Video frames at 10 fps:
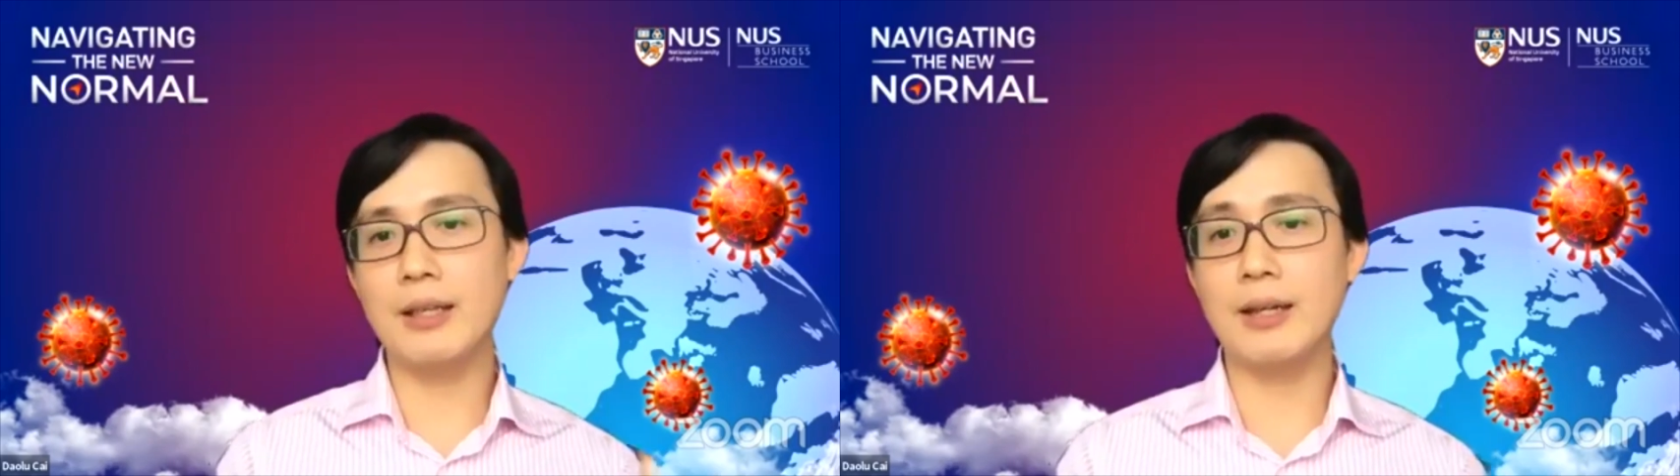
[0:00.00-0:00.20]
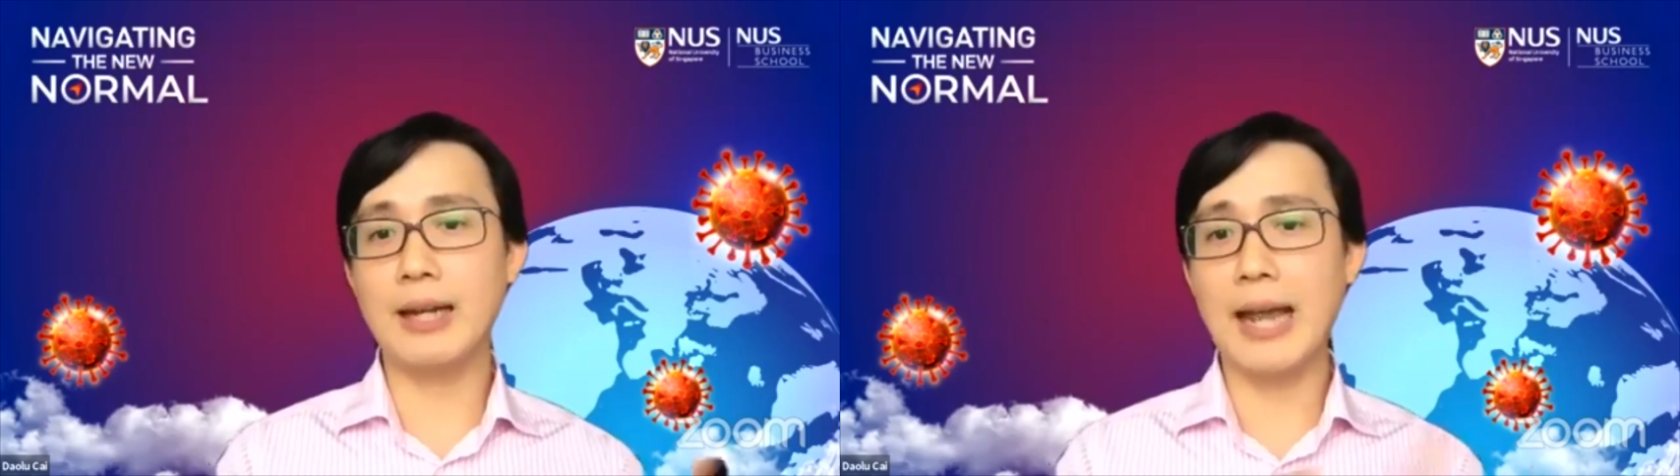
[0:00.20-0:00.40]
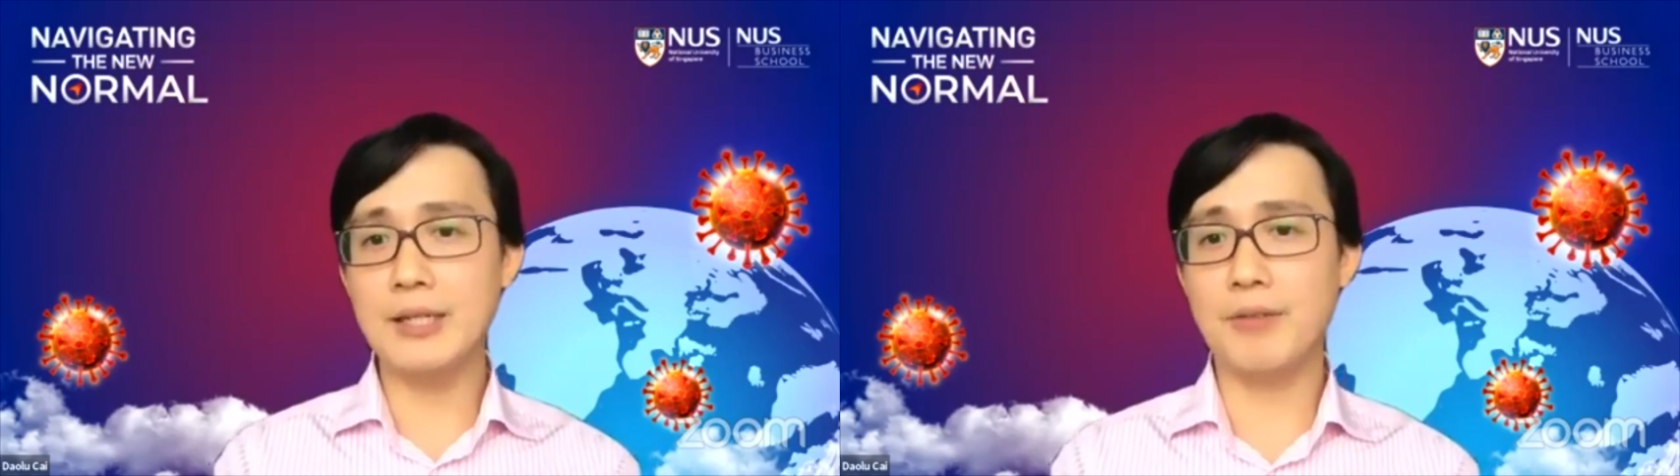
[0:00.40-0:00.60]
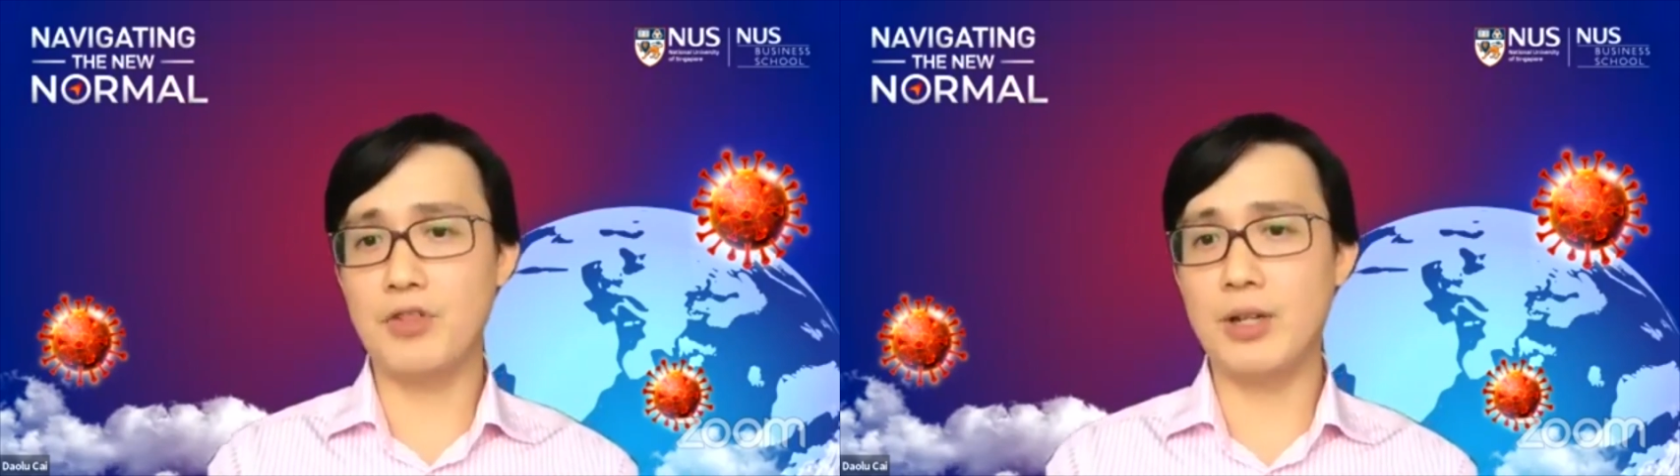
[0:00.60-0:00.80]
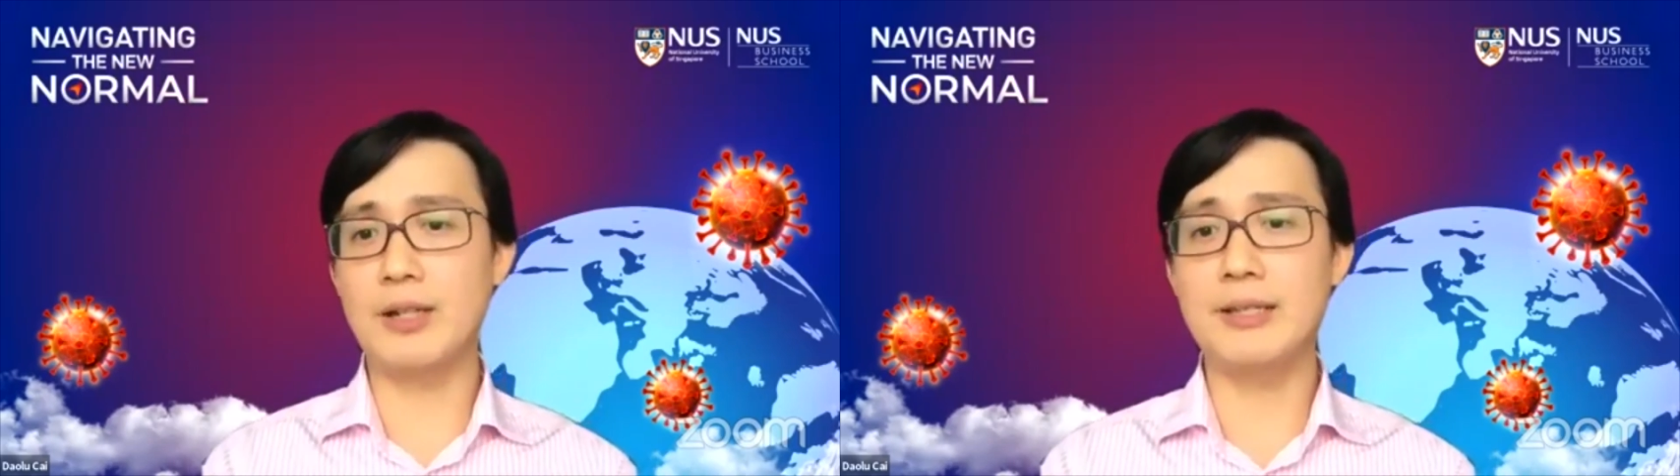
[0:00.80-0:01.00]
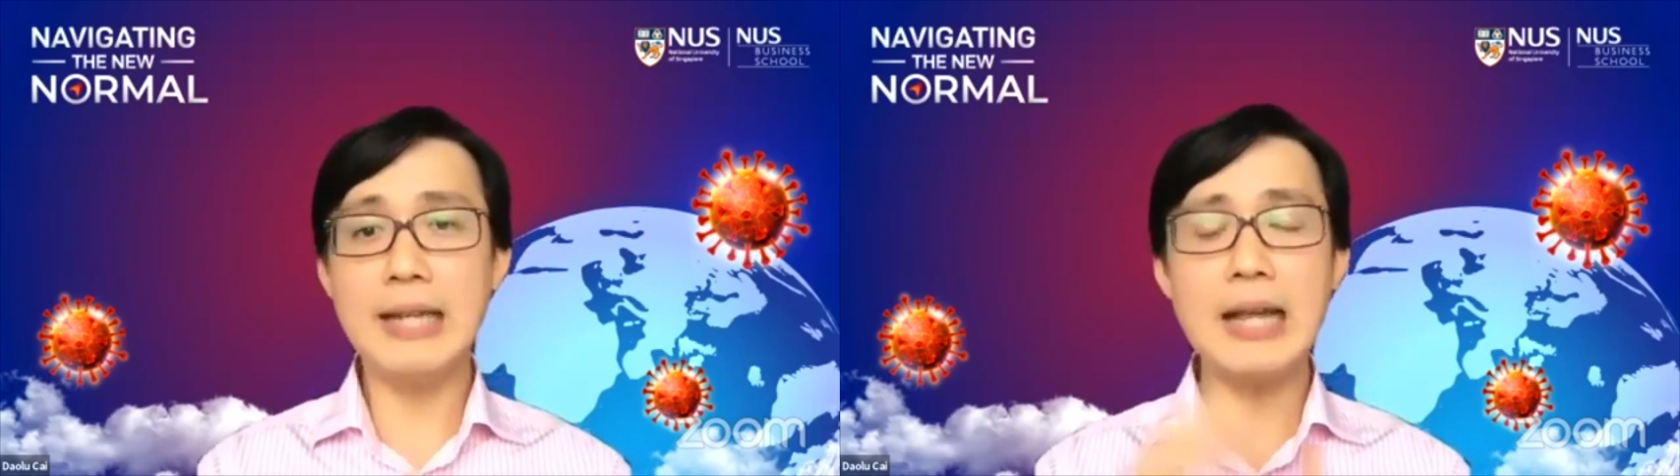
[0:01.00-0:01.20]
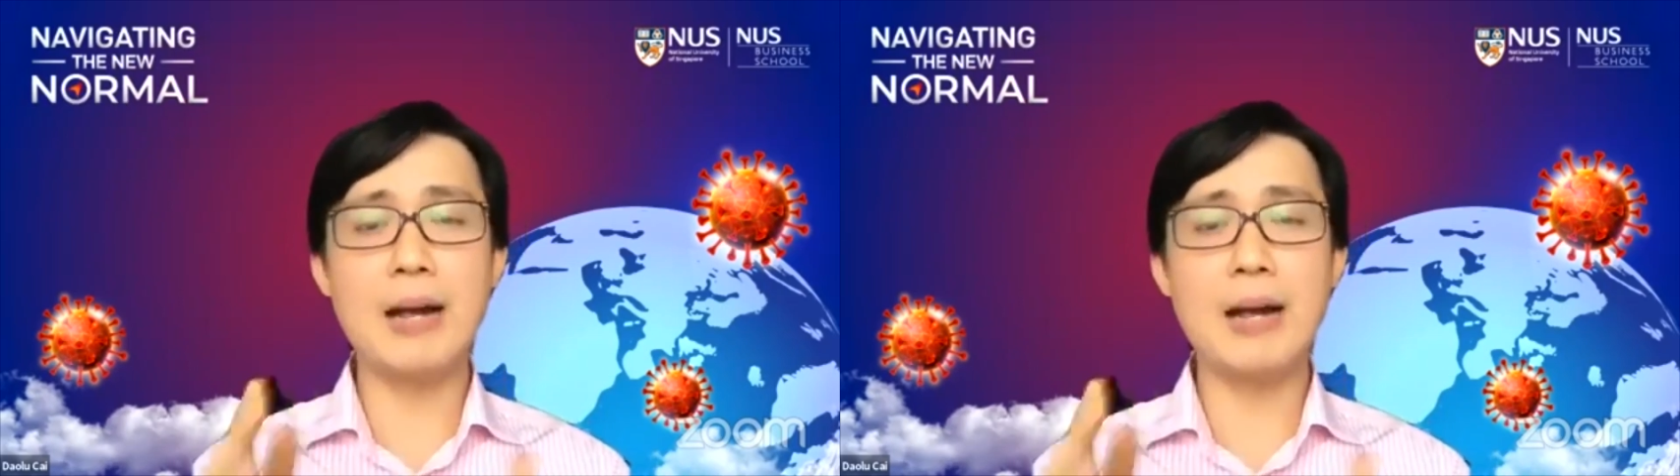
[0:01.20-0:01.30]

case of Singapore.